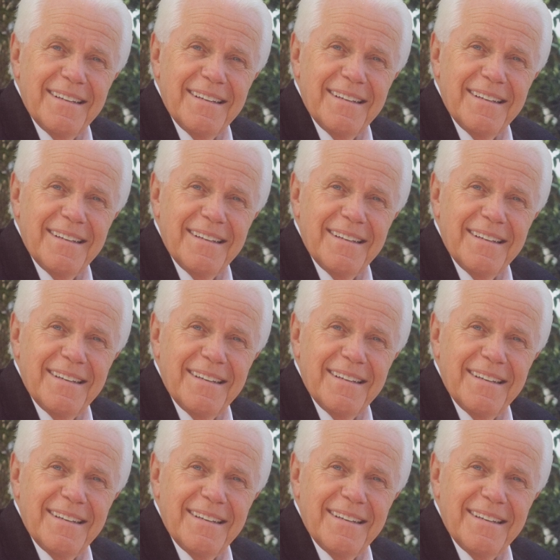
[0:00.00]

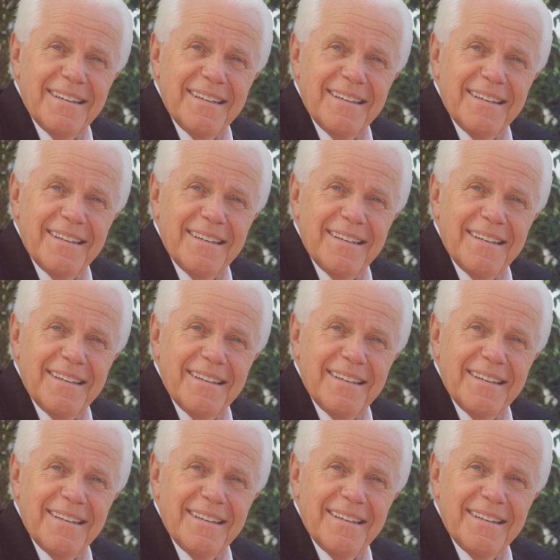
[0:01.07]

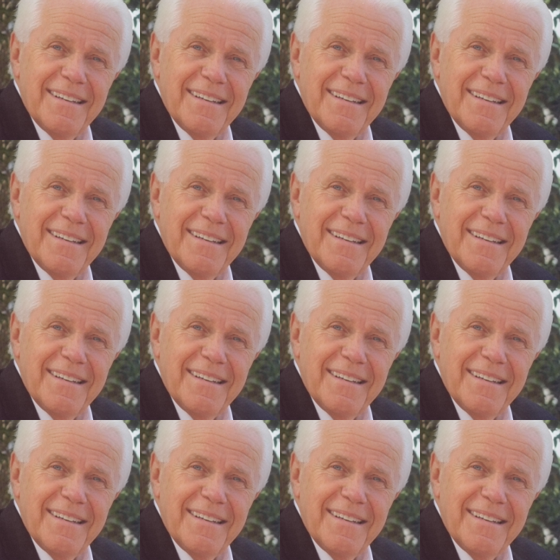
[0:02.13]
Nothing is said.